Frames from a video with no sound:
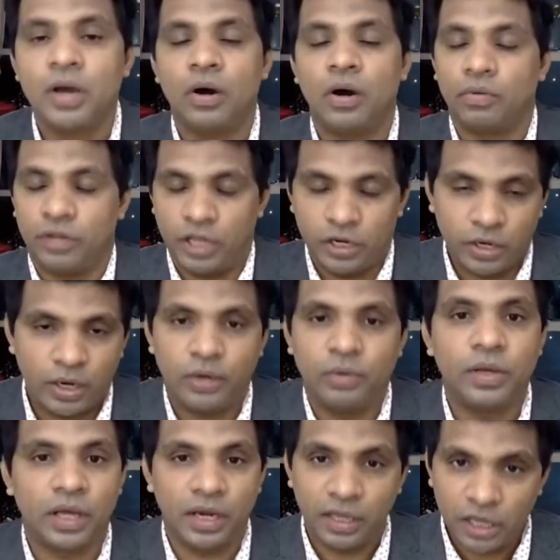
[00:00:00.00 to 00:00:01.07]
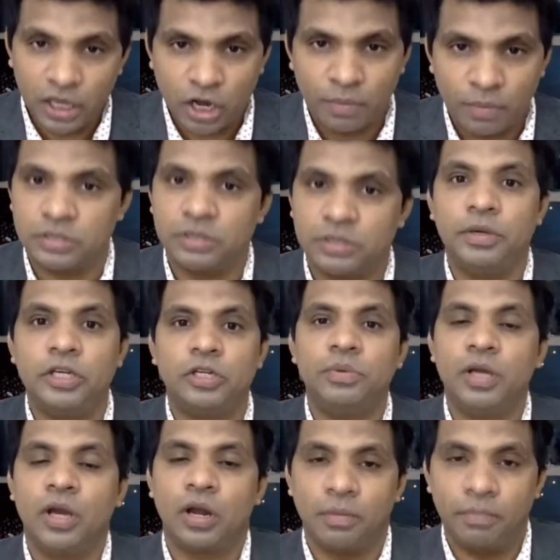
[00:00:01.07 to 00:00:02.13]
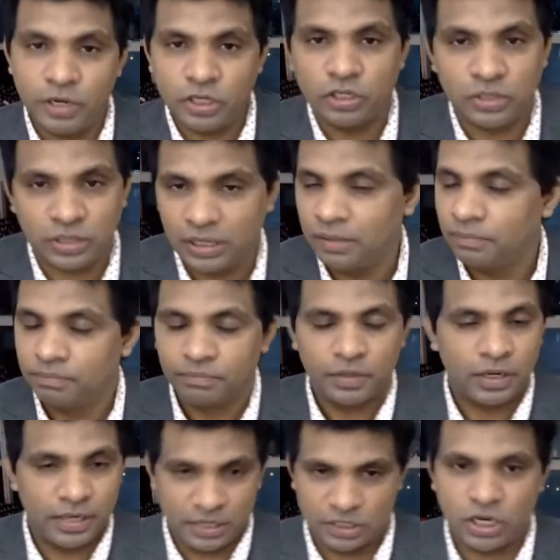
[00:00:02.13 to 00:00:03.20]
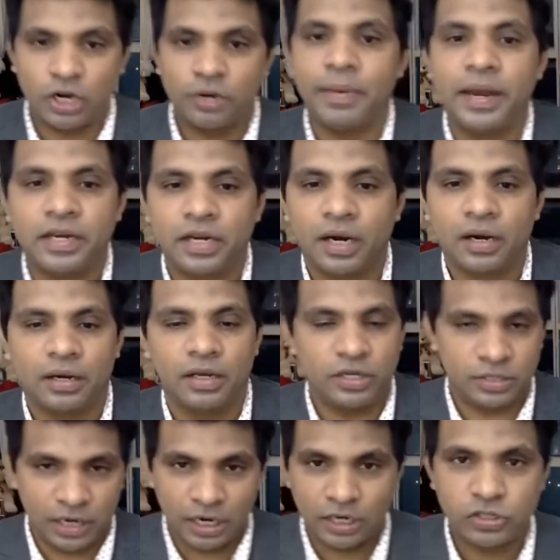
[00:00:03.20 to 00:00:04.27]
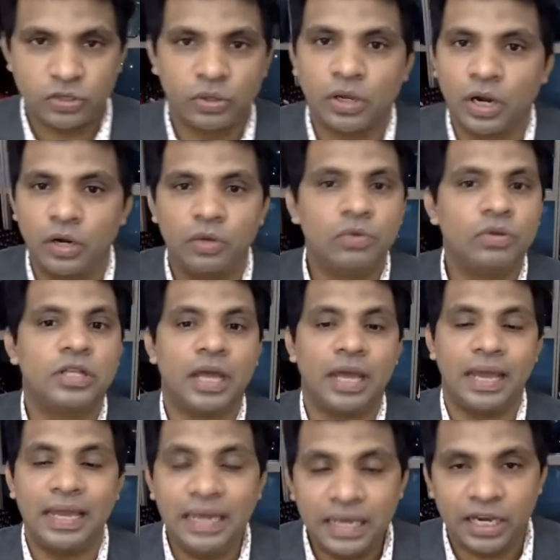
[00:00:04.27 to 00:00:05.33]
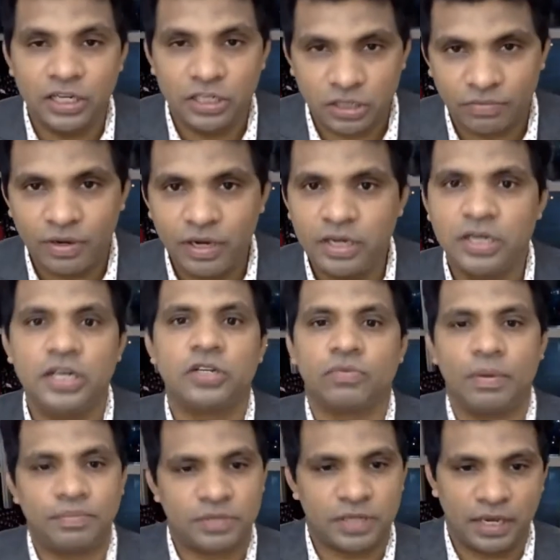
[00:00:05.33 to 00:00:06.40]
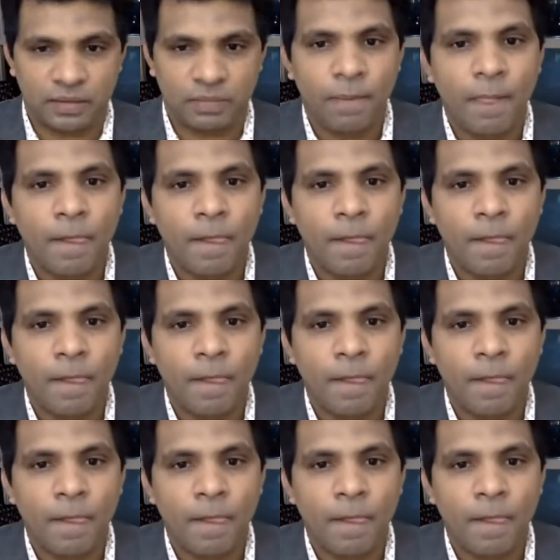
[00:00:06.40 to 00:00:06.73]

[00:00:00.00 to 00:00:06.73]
or whether you are doing an e-commerce B2B or a B2C, does not matter. It's also you can do with any kind of a niche website.